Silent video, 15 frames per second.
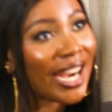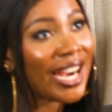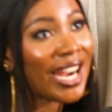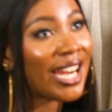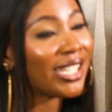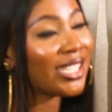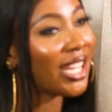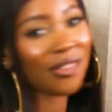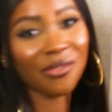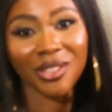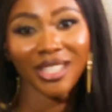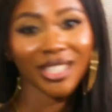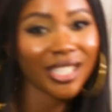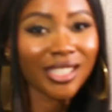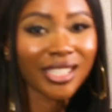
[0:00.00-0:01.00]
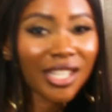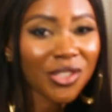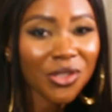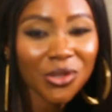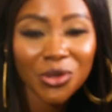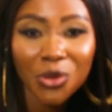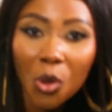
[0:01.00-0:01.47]
and everything. Thank
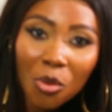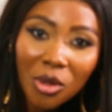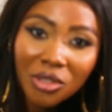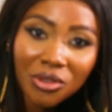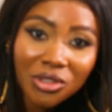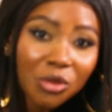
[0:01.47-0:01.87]
you so much for